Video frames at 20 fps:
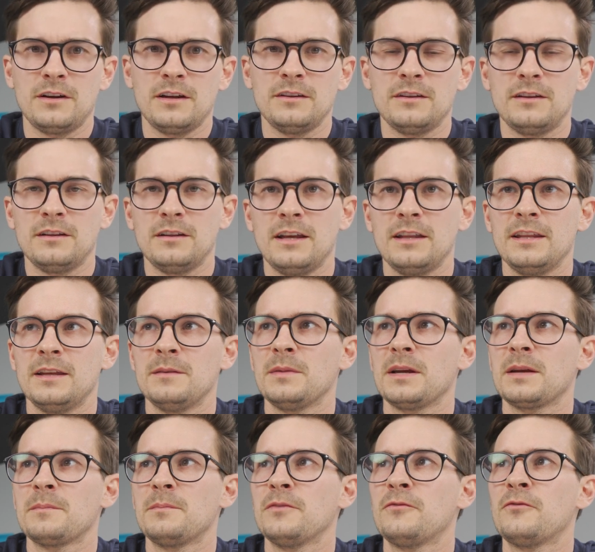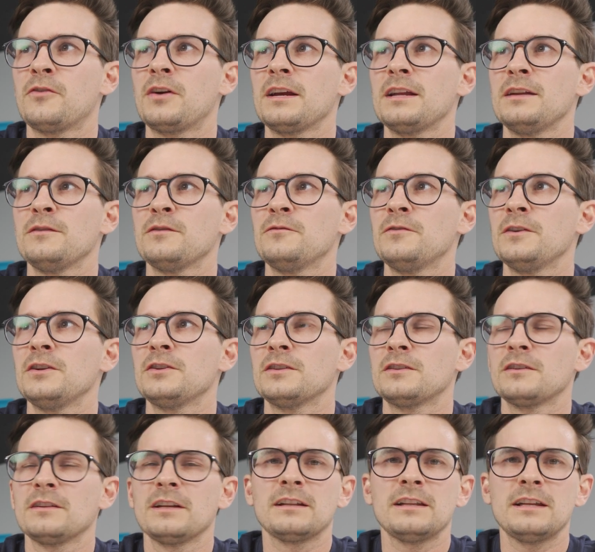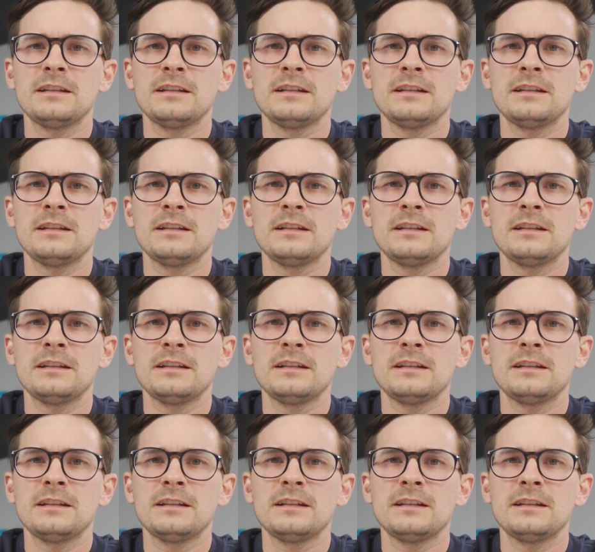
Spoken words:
And then like before I could even finish it, they're like,